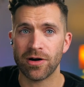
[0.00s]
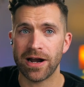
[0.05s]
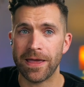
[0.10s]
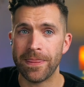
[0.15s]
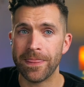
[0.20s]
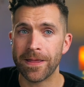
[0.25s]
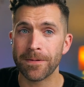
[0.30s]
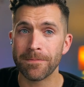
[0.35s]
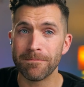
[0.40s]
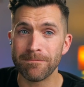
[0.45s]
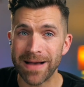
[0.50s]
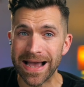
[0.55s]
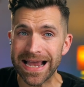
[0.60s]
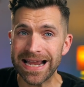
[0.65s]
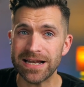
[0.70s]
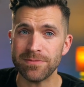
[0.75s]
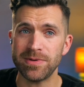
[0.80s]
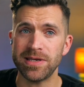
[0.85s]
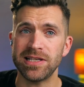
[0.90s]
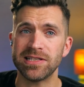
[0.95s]
and there
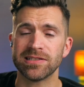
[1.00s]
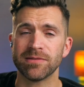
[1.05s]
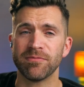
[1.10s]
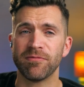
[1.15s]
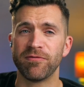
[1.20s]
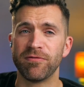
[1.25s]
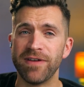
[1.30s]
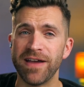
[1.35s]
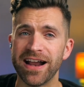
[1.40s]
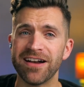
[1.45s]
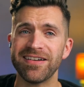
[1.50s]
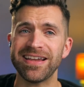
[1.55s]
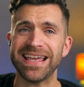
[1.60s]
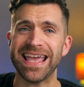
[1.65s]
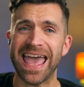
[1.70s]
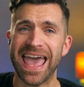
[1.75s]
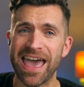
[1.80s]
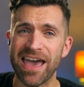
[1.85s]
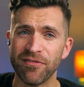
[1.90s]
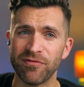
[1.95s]
might be some very
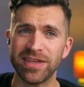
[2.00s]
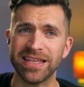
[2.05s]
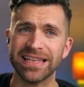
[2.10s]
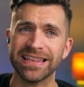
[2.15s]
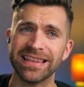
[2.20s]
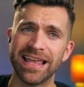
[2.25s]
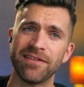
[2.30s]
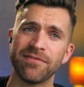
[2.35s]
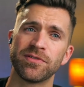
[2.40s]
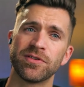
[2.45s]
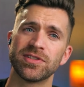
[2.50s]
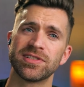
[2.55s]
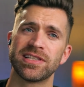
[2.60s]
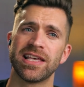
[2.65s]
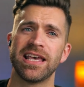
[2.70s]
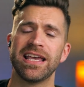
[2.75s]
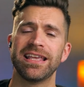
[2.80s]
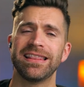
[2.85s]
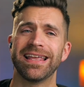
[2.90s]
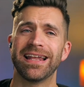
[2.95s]
heavy levers
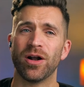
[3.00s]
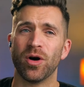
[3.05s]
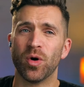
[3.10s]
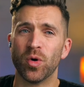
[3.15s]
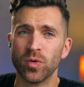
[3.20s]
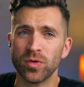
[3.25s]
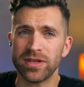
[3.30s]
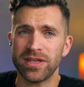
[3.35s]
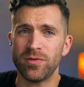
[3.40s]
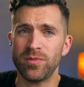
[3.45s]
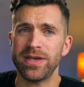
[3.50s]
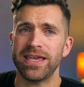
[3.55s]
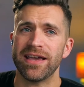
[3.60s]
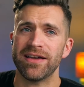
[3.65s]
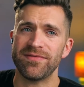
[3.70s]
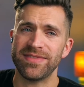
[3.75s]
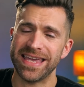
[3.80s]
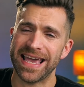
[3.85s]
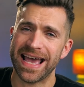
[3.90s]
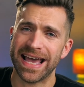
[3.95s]
that only we
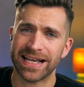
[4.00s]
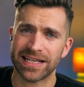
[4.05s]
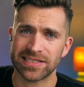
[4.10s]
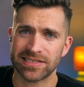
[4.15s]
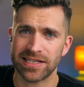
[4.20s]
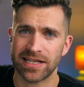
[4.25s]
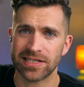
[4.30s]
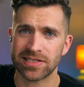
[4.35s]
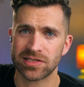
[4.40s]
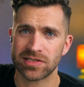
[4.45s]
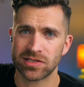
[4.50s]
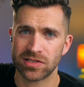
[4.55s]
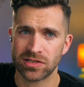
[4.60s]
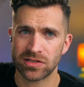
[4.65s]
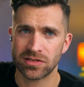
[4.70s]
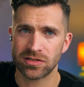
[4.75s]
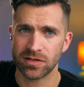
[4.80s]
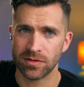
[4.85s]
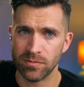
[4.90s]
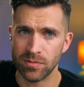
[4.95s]
have the access
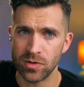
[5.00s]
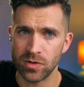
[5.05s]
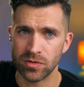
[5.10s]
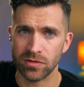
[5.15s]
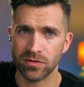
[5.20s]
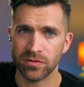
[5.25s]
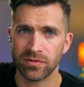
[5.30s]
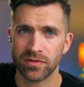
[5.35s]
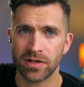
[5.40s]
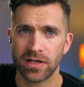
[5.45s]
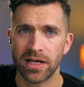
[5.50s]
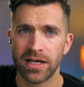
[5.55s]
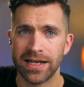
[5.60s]
to move.